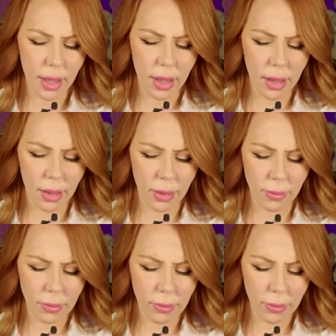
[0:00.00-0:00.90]

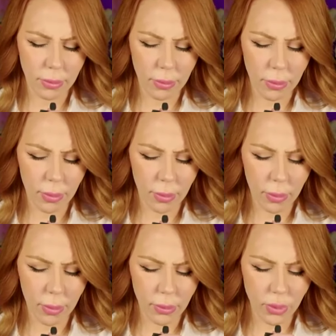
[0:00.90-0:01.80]
Um,
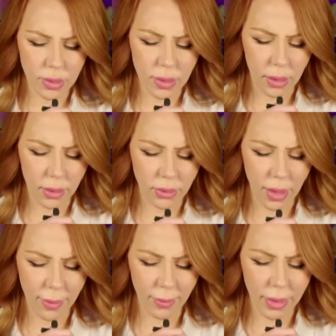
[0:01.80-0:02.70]
just not in our
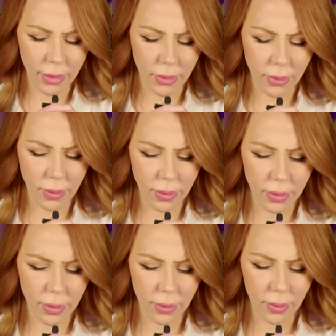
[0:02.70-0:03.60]
timeline. Who are you?